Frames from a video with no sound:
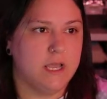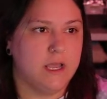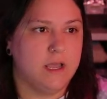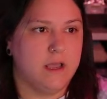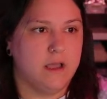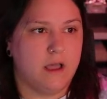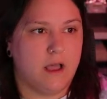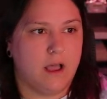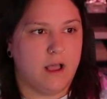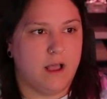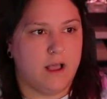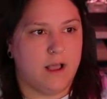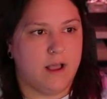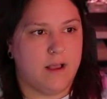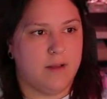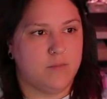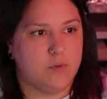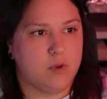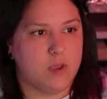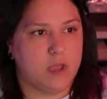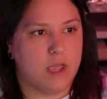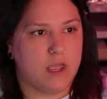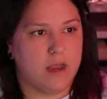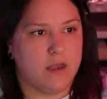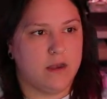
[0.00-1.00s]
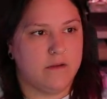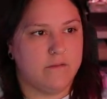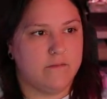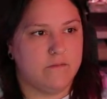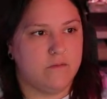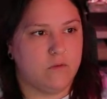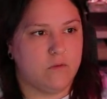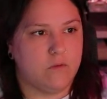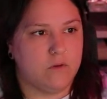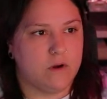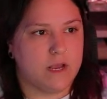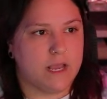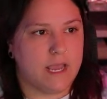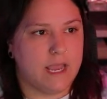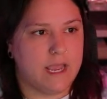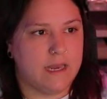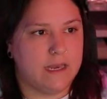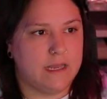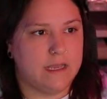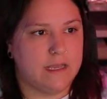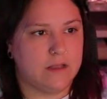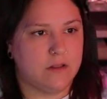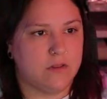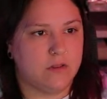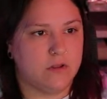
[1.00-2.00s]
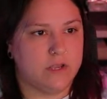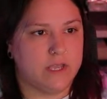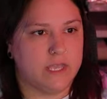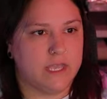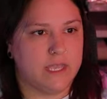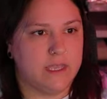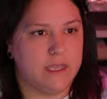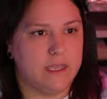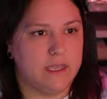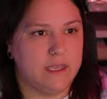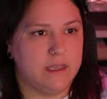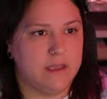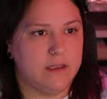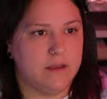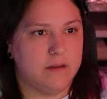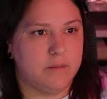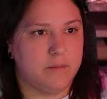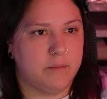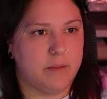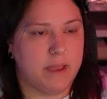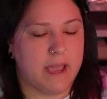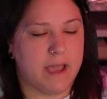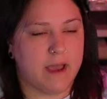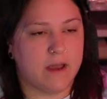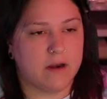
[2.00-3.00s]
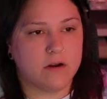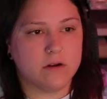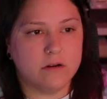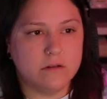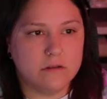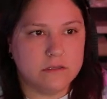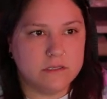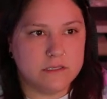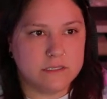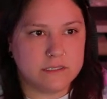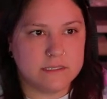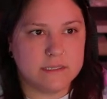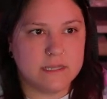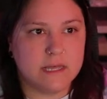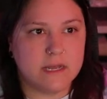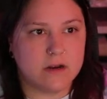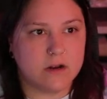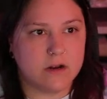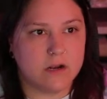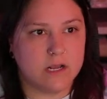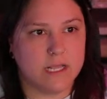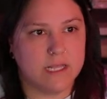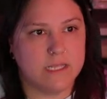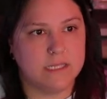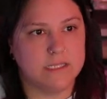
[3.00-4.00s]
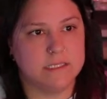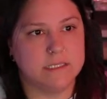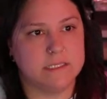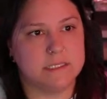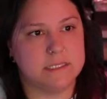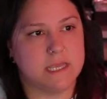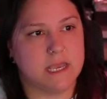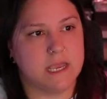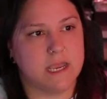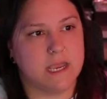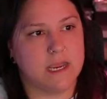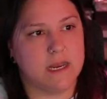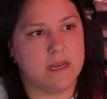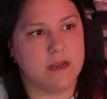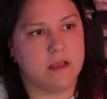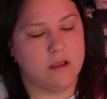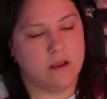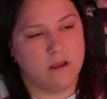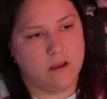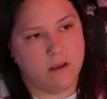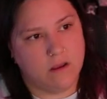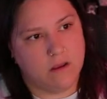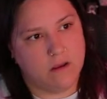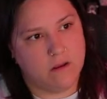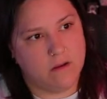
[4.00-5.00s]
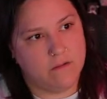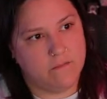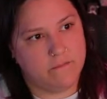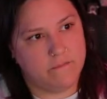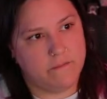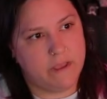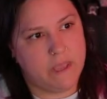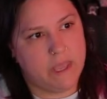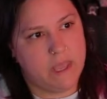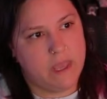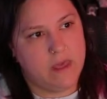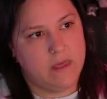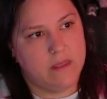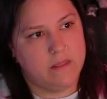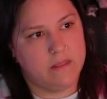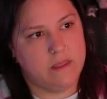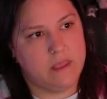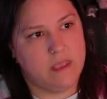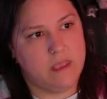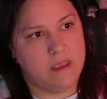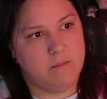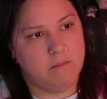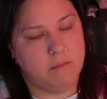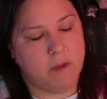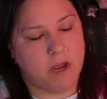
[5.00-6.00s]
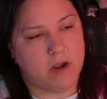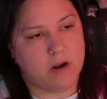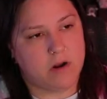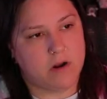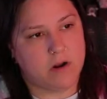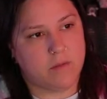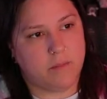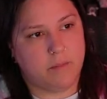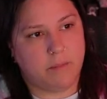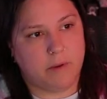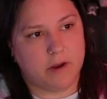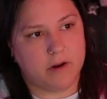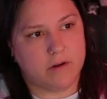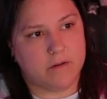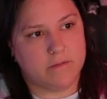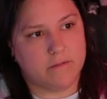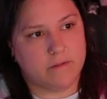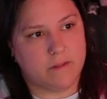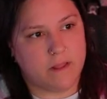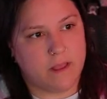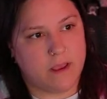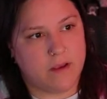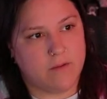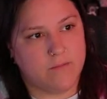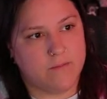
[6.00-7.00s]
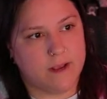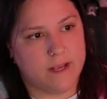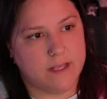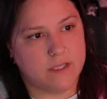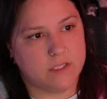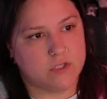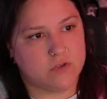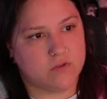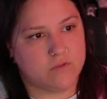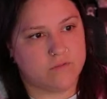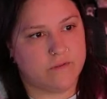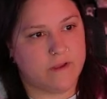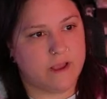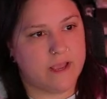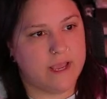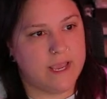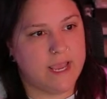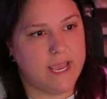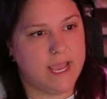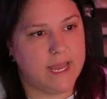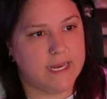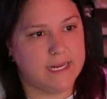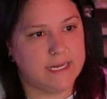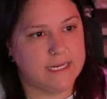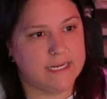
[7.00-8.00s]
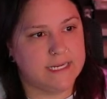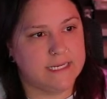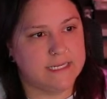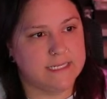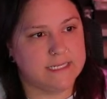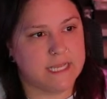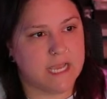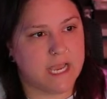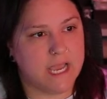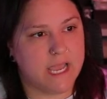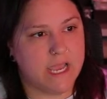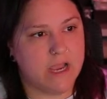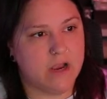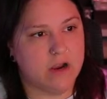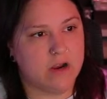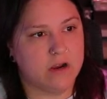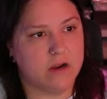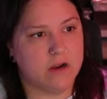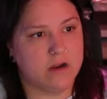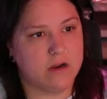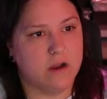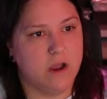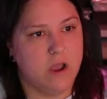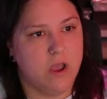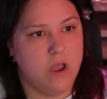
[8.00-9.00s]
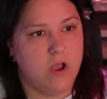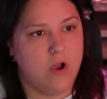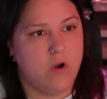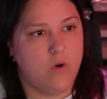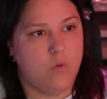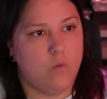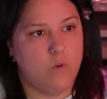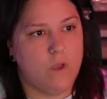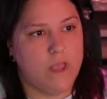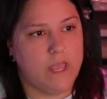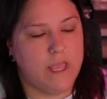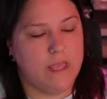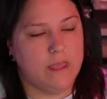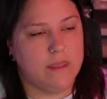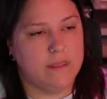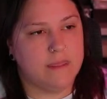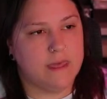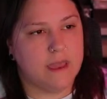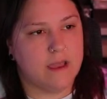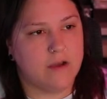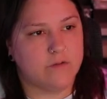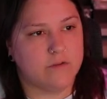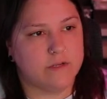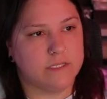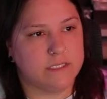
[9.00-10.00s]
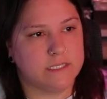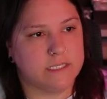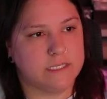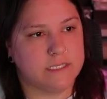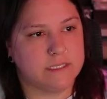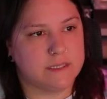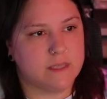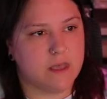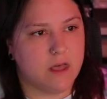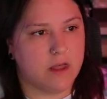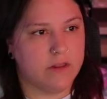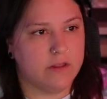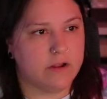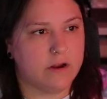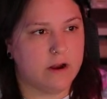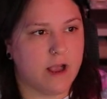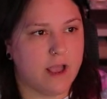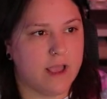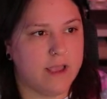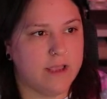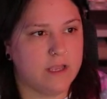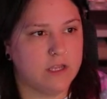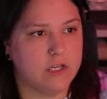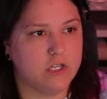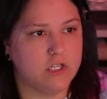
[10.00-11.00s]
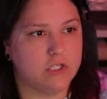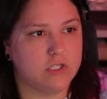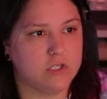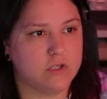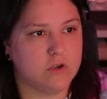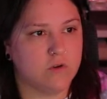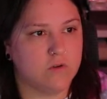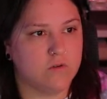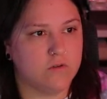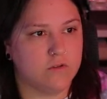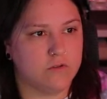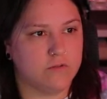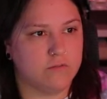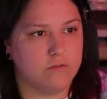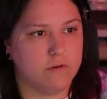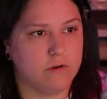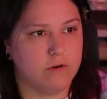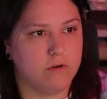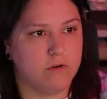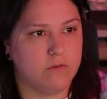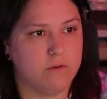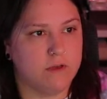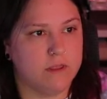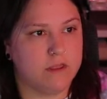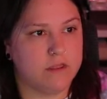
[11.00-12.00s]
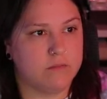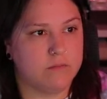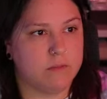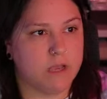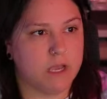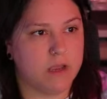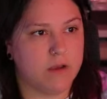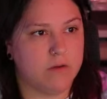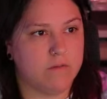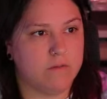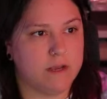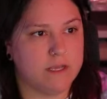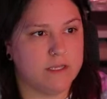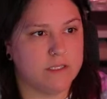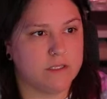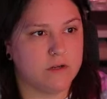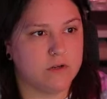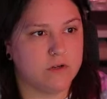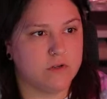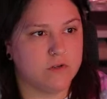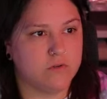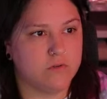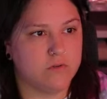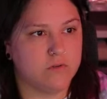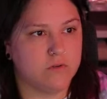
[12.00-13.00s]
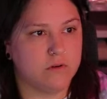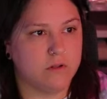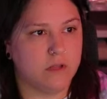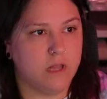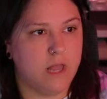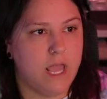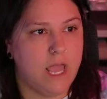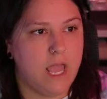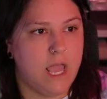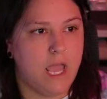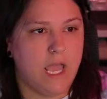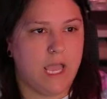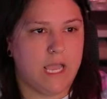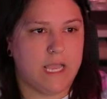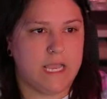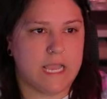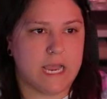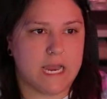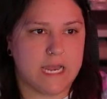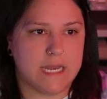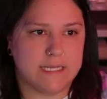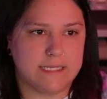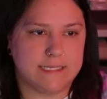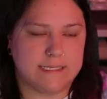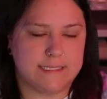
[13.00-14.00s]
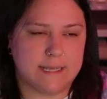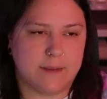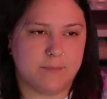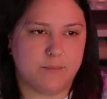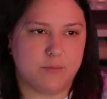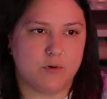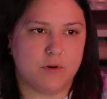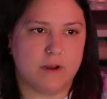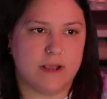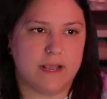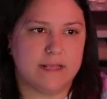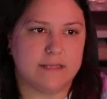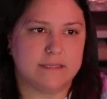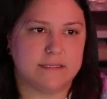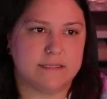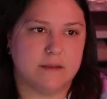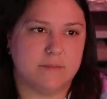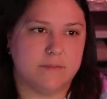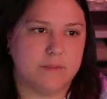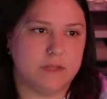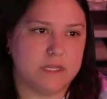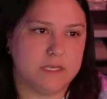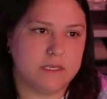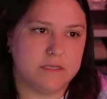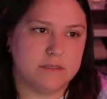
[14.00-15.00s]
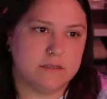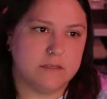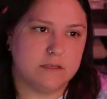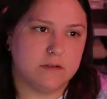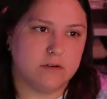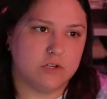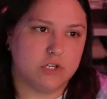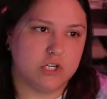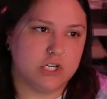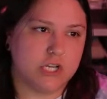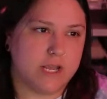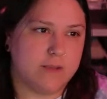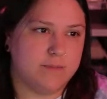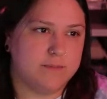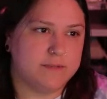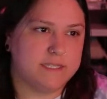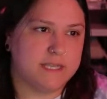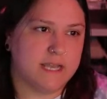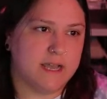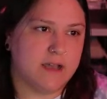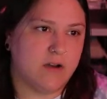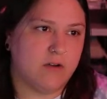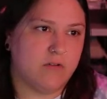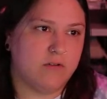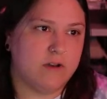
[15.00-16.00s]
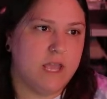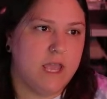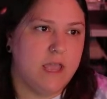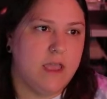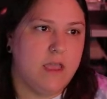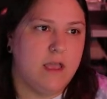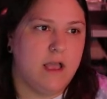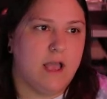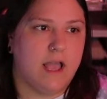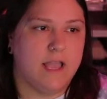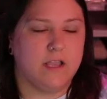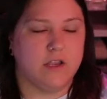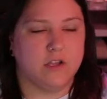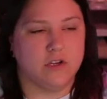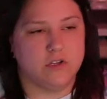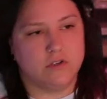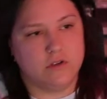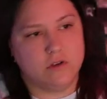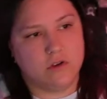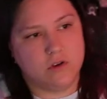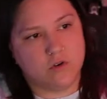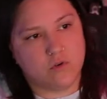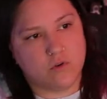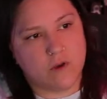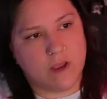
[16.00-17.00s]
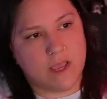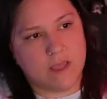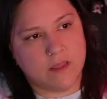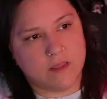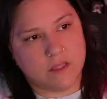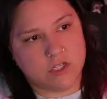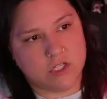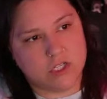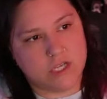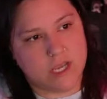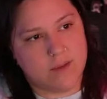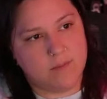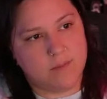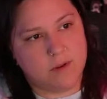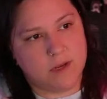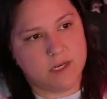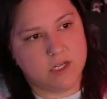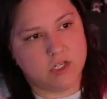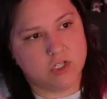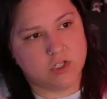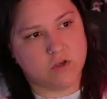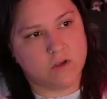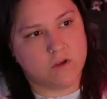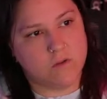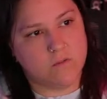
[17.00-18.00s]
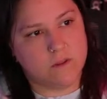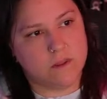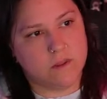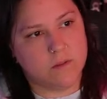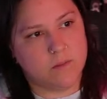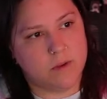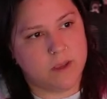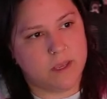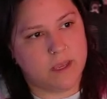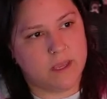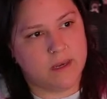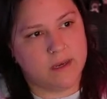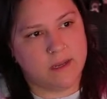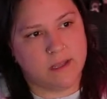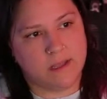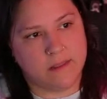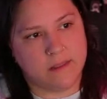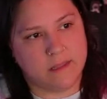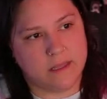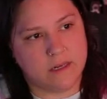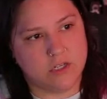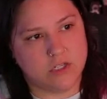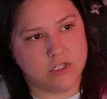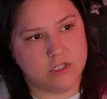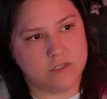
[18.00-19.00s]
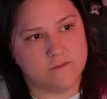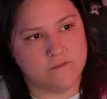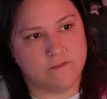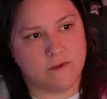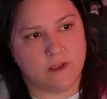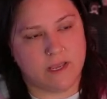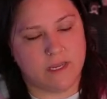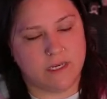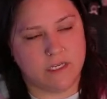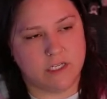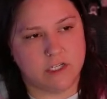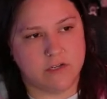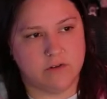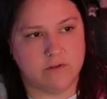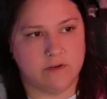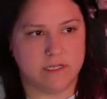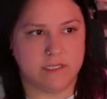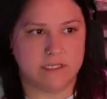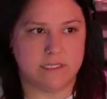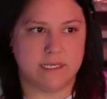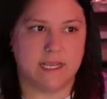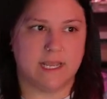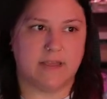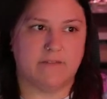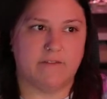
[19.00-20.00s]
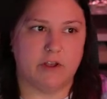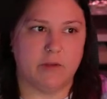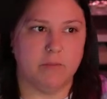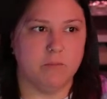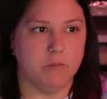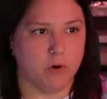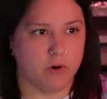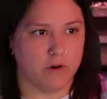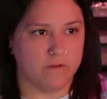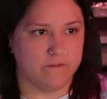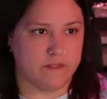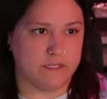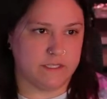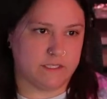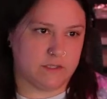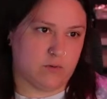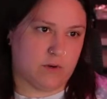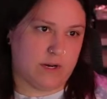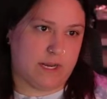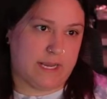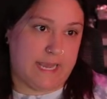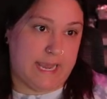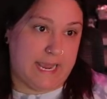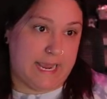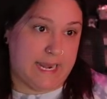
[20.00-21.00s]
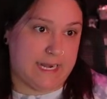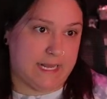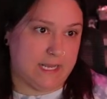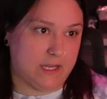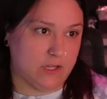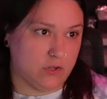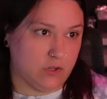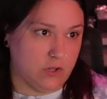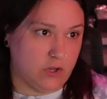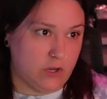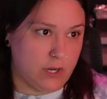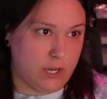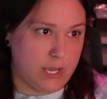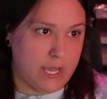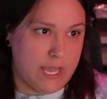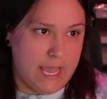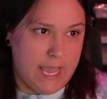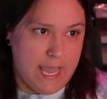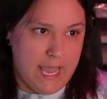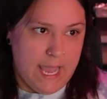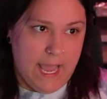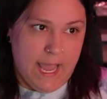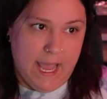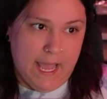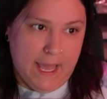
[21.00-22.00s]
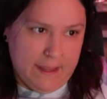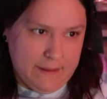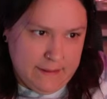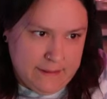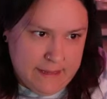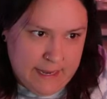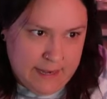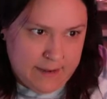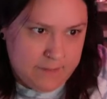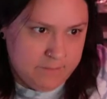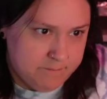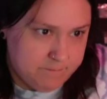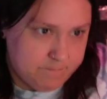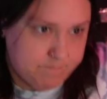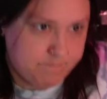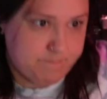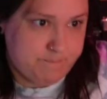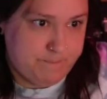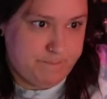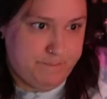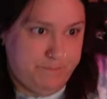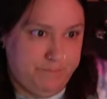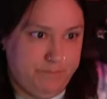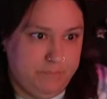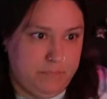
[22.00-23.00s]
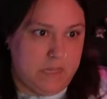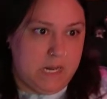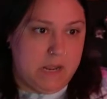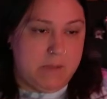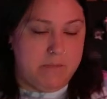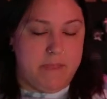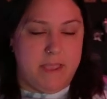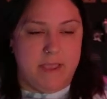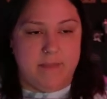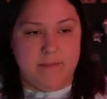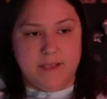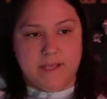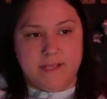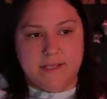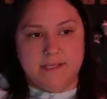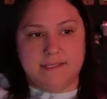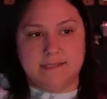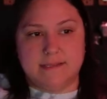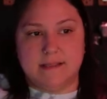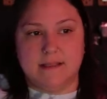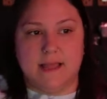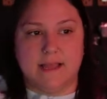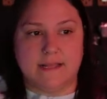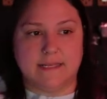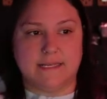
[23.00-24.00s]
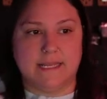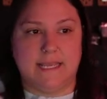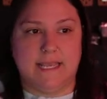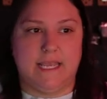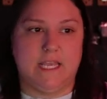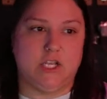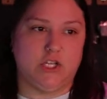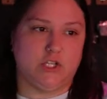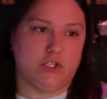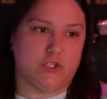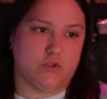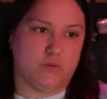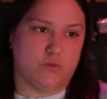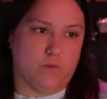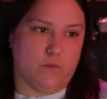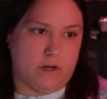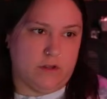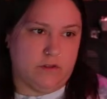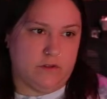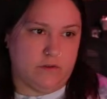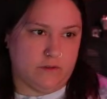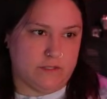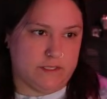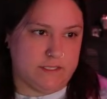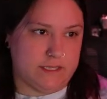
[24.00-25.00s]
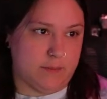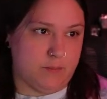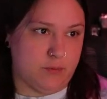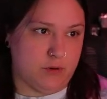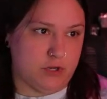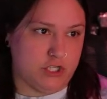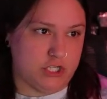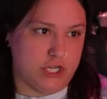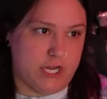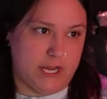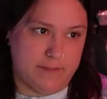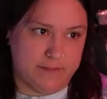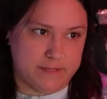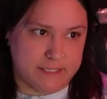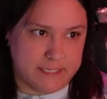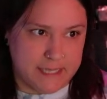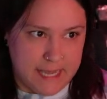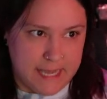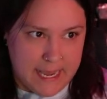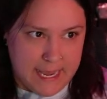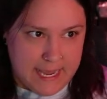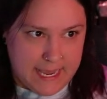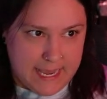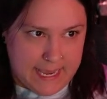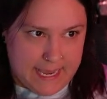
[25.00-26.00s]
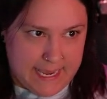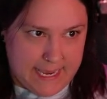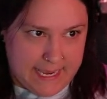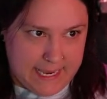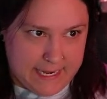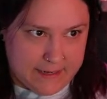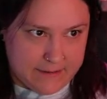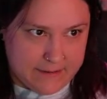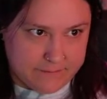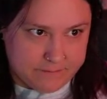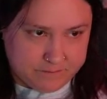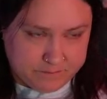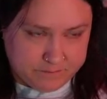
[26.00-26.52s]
kind of organic looking patterns that are inside of the Monarch butterfly, right? So if I had an entire wing that was this color, I could just go through with my eraser tool and kind of separate some of these little shapes out. I could create the shape initially with the pen and then just fine tune it to give it more of this organic look. And then maybe selecting each one of those separate shapes and